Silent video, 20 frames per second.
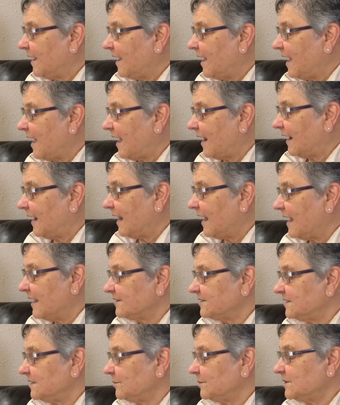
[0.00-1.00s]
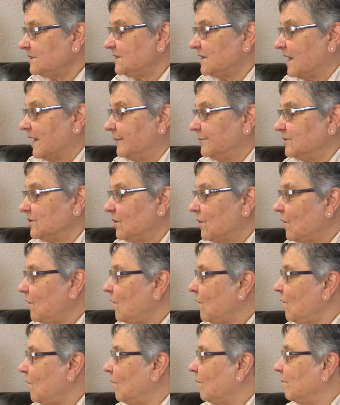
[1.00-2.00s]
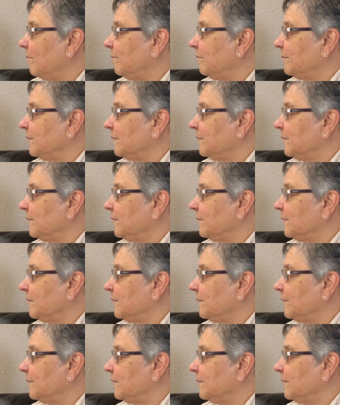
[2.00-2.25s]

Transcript: At last it was time to go home.